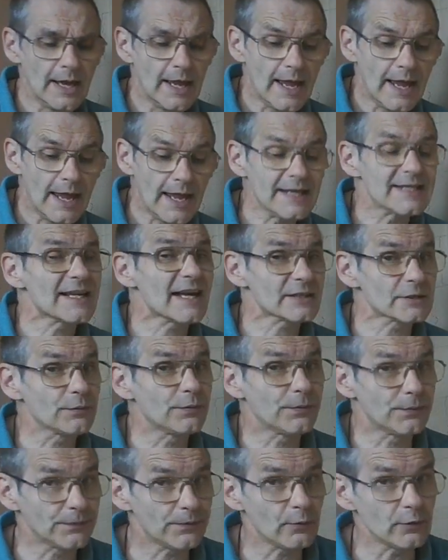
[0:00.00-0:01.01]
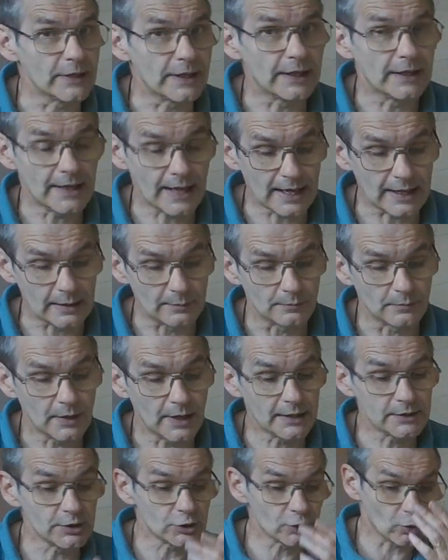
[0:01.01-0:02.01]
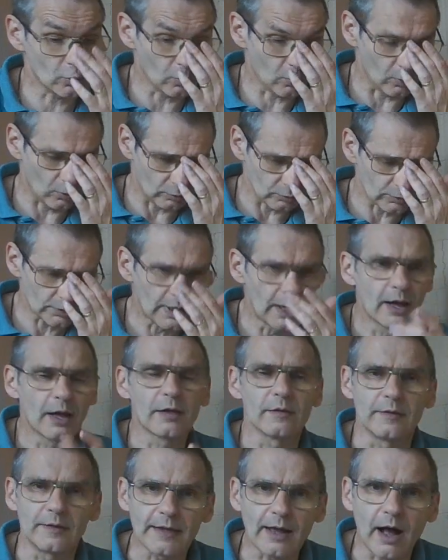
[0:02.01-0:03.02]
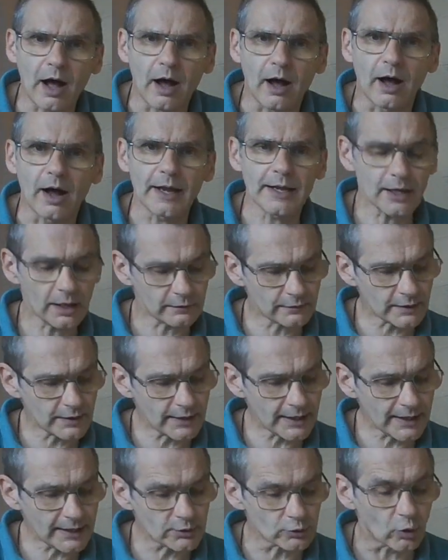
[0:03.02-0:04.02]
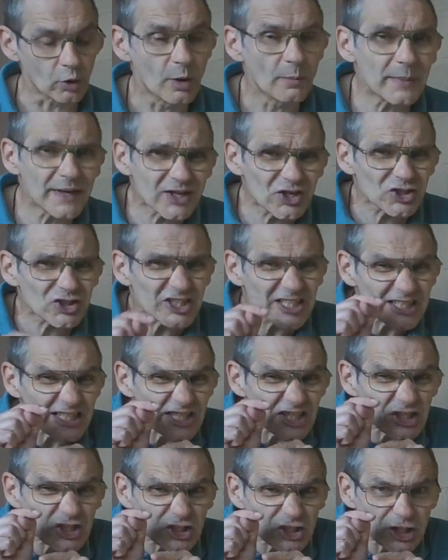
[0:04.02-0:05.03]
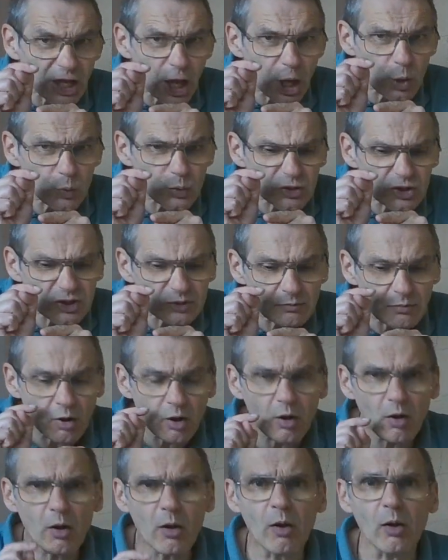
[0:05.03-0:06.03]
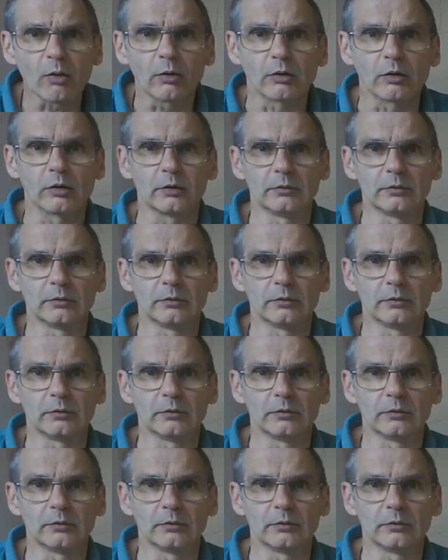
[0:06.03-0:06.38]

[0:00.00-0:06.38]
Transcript: It has a funny name. It is called the Eye of a Needle because it is so small.